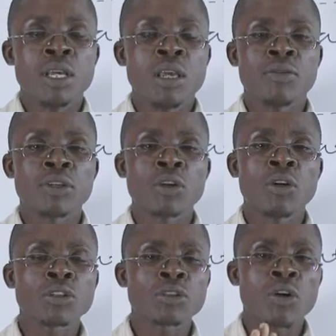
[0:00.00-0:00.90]
If it
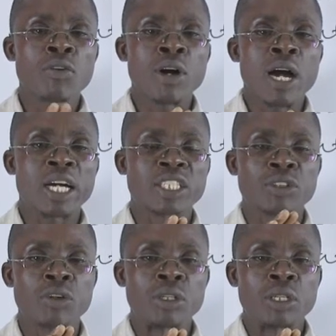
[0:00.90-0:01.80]
goes over a
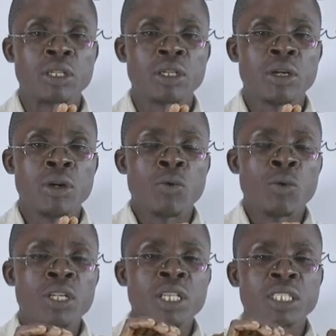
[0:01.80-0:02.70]
stone,
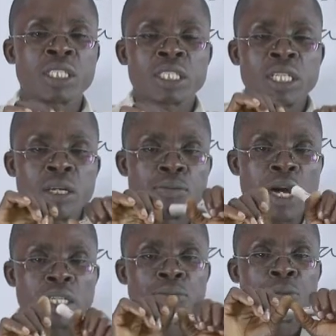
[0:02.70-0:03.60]
will the same
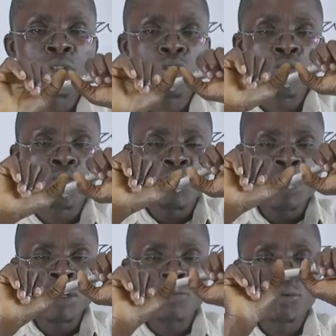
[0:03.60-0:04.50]
aspect of
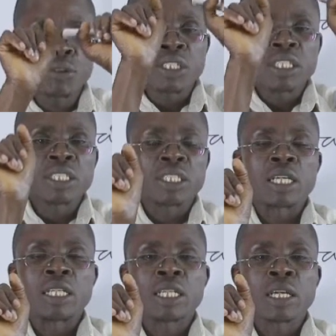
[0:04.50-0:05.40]
being pushed
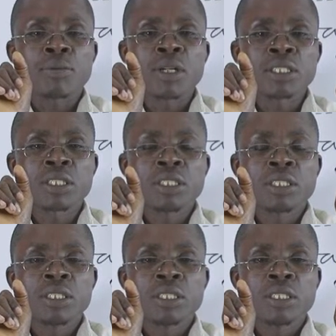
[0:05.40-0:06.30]
inside take place?
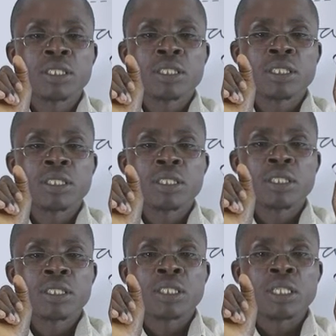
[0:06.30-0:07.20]

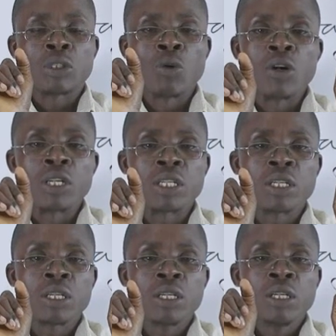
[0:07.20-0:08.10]
It won't.
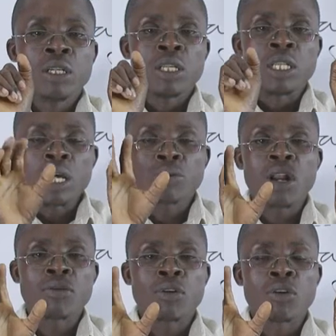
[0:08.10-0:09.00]
That will
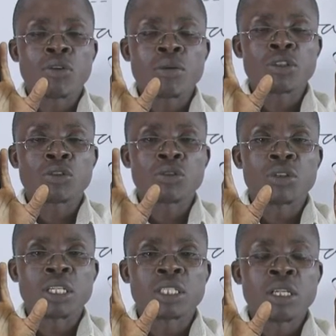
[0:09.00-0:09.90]
have confirmed to you
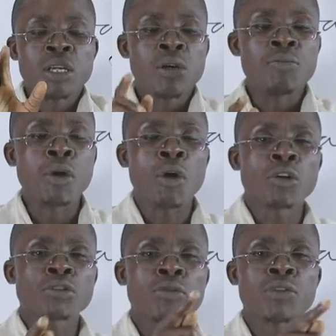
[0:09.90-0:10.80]
that
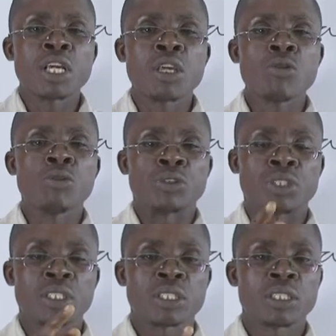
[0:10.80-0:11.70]
because of the
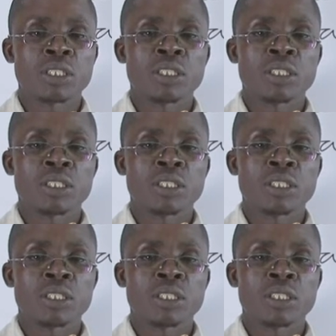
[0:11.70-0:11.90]
use